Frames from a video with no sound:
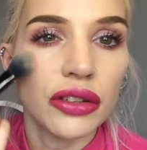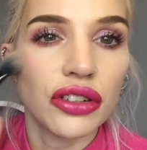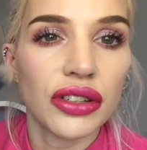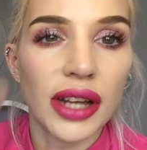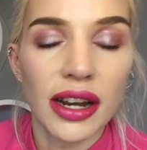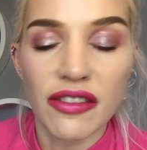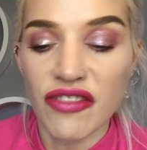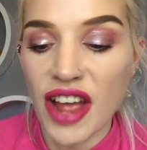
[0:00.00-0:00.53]
It's
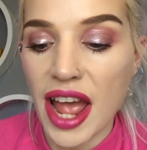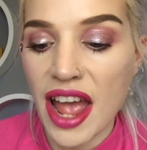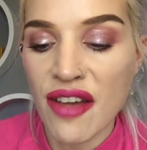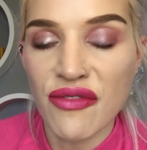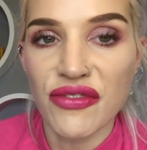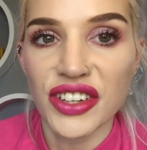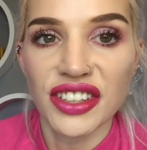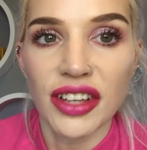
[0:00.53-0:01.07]
just kind of
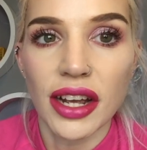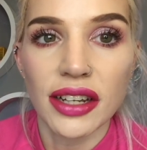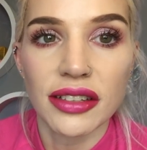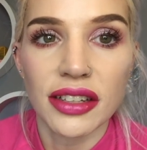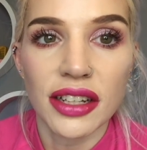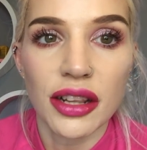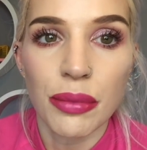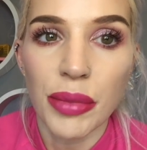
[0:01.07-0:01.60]

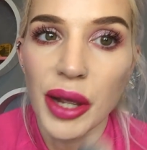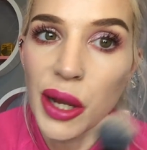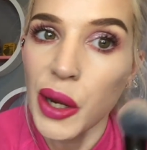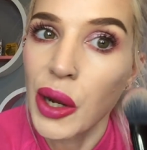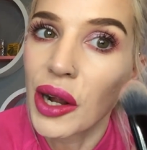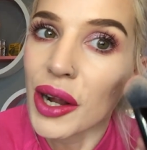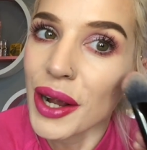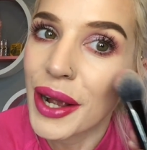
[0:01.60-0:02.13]
emphasizing the
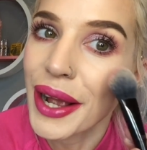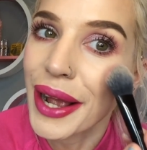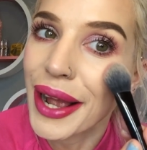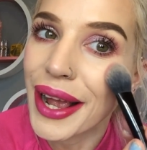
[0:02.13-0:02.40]
pink.